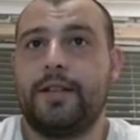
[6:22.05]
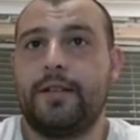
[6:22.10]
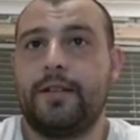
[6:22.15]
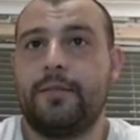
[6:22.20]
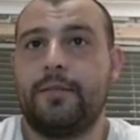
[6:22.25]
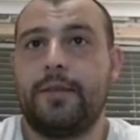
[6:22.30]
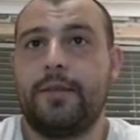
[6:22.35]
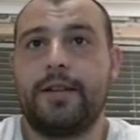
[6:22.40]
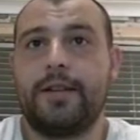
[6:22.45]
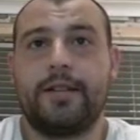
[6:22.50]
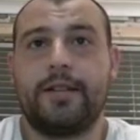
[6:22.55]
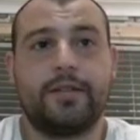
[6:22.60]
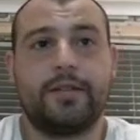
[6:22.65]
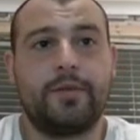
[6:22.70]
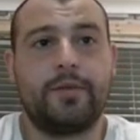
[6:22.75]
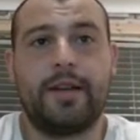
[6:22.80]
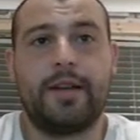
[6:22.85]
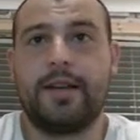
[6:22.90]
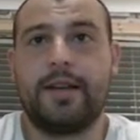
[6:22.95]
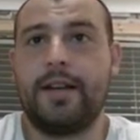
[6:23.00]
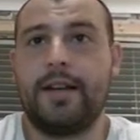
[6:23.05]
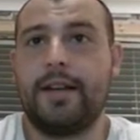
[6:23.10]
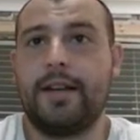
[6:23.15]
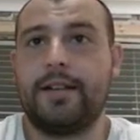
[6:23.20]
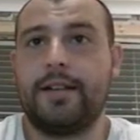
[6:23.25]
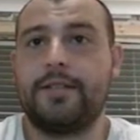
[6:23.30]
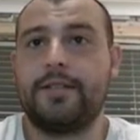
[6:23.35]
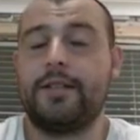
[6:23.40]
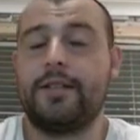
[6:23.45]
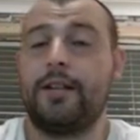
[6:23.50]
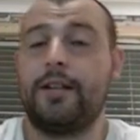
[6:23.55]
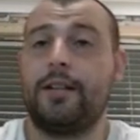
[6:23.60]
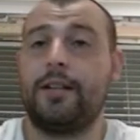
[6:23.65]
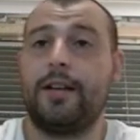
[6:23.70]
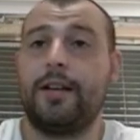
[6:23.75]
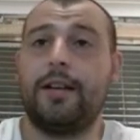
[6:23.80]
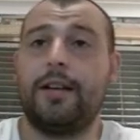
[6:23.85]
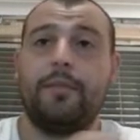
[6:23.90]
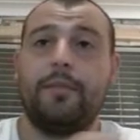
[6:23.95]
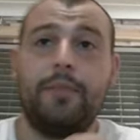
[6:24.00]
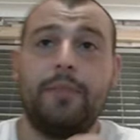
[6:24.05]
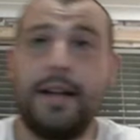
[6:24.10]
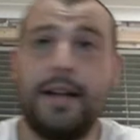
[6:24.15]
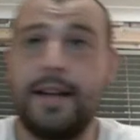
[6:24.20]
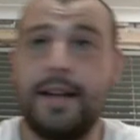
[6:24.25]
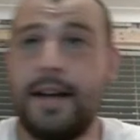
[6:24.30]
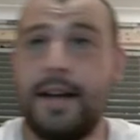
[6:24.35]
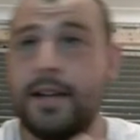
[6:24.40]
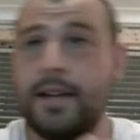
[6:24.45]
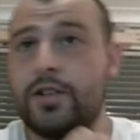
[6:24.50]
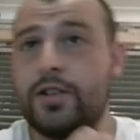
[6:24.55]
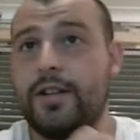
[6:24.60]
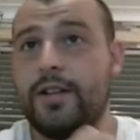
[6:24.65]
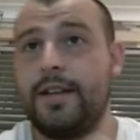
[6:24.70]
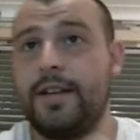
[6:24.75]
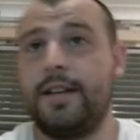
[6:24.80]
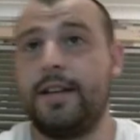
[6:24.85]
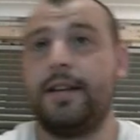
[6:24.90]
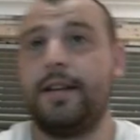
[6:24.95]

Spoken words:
But that's where your king is. And Black actually